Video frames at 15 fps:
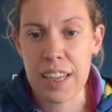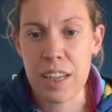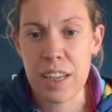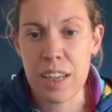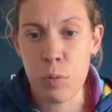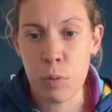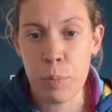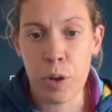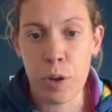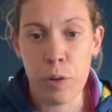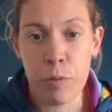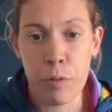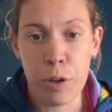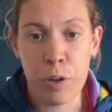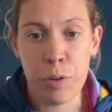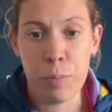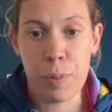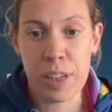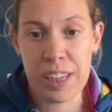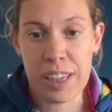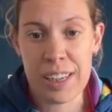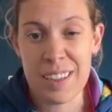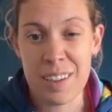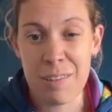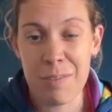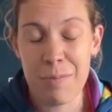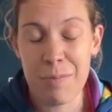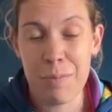that he would pull through because of